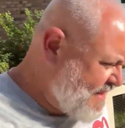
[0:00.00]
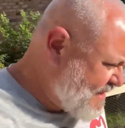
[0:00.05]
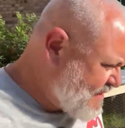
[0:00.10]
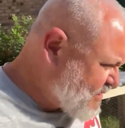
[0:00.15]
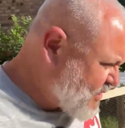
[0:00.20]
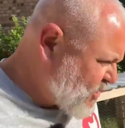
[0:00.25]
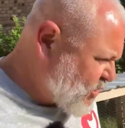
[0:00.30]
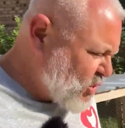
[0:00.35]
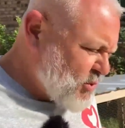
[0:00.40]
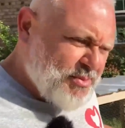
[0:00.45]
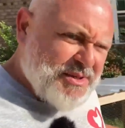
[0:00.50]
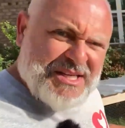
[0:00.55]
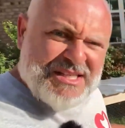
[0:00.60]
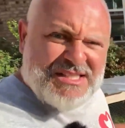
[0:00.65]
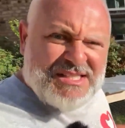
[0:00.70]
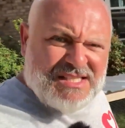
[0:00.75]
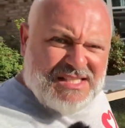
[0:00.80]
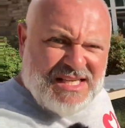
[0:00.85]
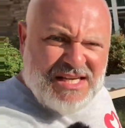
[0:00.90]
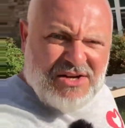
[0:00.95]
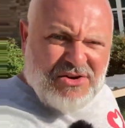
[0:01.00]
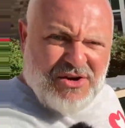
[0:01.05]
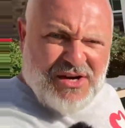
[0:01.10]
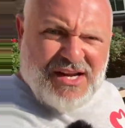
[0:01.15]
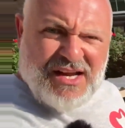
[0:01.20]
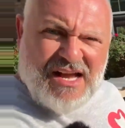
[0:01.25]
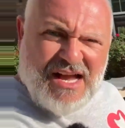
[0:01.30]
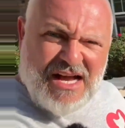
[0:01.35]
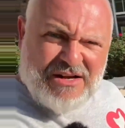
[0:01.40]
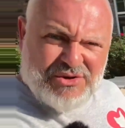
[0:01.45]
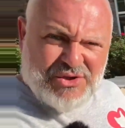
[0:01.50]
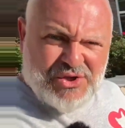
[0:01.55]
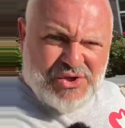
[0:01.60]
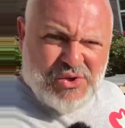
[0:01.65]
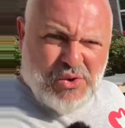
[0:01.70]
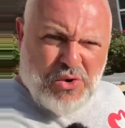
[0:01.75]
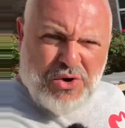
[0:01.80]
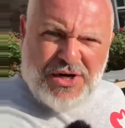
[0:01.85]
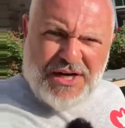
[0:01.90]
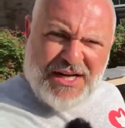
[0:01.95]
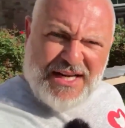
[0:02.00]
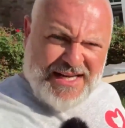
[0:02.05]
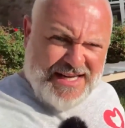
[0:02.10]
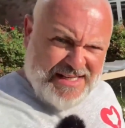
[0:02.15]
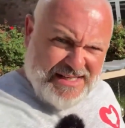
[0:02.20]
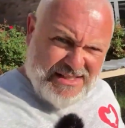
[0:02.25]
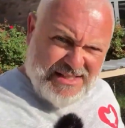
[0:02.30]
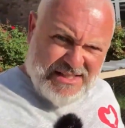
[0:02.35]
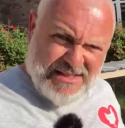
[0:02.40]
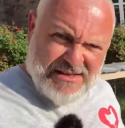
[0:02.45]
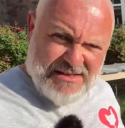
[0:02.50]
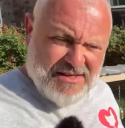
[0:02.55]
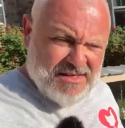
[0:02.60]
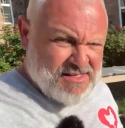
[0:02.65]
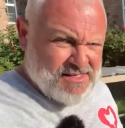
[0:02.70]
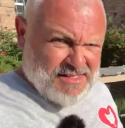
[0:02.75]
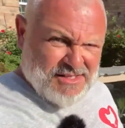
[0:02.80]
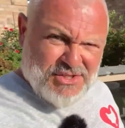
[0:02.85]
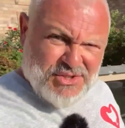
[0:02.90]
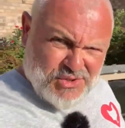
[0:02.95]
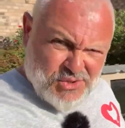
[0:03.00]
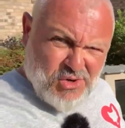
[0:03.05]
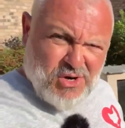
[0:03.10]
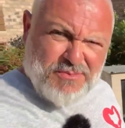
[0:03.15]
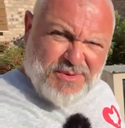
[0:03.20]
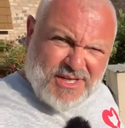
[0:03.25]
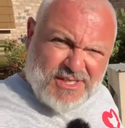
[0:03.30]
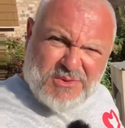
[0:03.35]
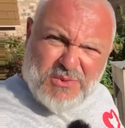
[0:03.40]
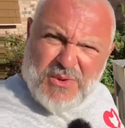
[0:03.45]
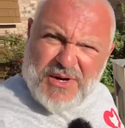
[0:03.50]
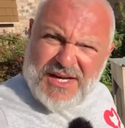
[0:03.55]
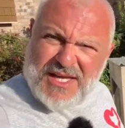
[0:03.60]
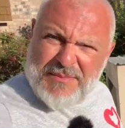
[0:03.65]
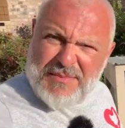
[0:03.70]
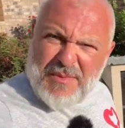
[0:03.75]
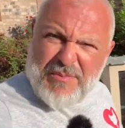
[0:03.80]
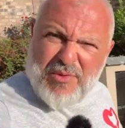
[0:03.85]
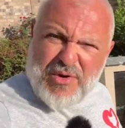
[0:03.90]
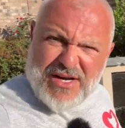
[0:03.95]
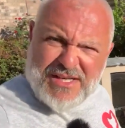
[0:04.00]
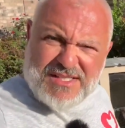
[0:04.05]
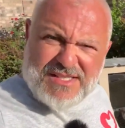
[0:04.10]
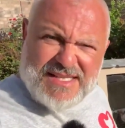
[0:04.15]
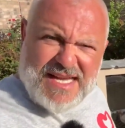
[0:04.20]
this coop considering how short it is. And it's short because we want to keep the price